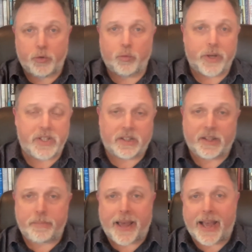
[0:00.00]
who
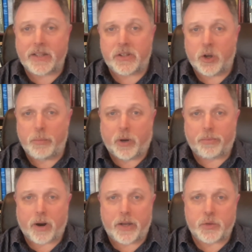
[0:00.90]
recently passed, Nobel
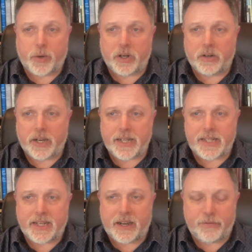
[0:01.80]
Prize winner in
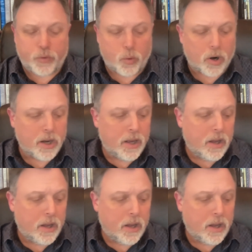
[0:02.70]
1984,